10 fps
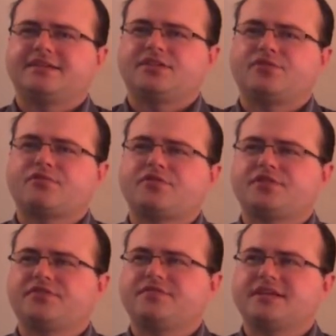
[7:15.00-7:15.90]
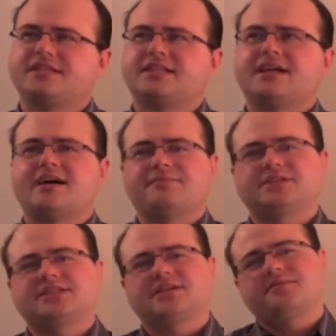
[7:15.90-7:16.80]
the growth of Islam
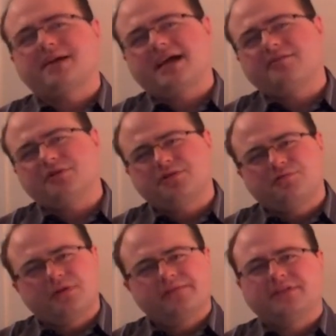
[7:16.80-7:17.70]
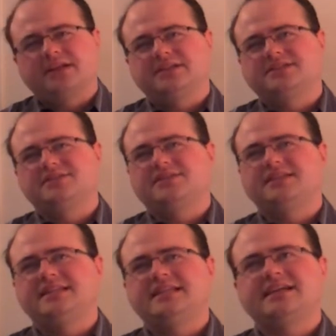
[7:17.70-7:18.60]
is somehow equivalent to the
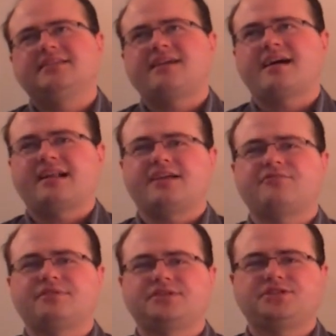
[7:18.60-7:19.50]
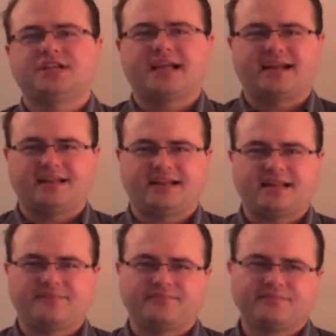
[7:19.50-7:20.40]
decline in
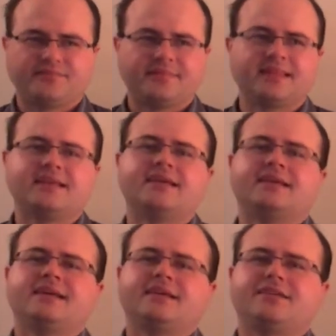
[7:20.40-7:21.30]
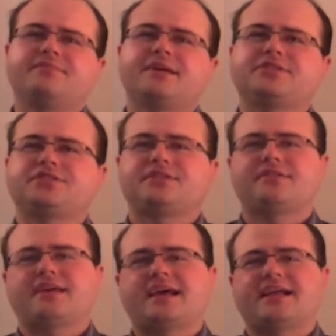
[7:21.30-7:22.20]
Christianity. You
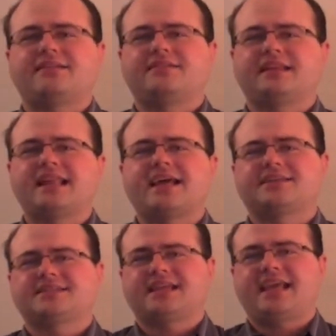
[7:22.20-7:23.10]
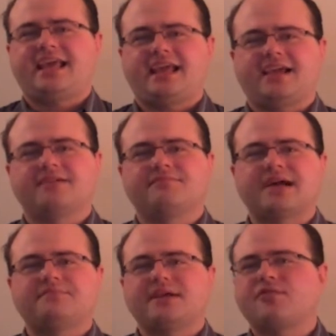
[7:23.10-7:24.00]
mentioned that the next king
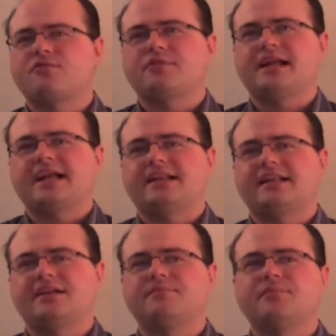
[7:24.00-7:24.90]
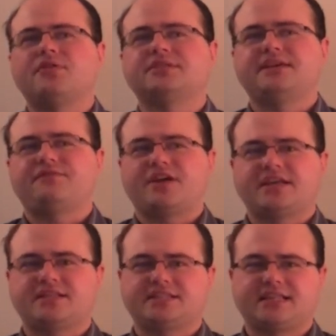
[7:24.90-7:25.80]
might be coronated in a multi
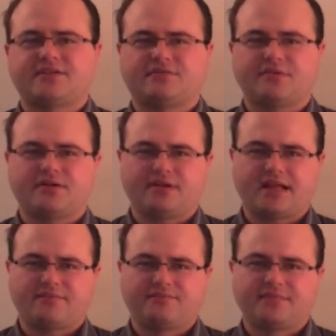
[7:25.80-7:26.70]
faith ceremony.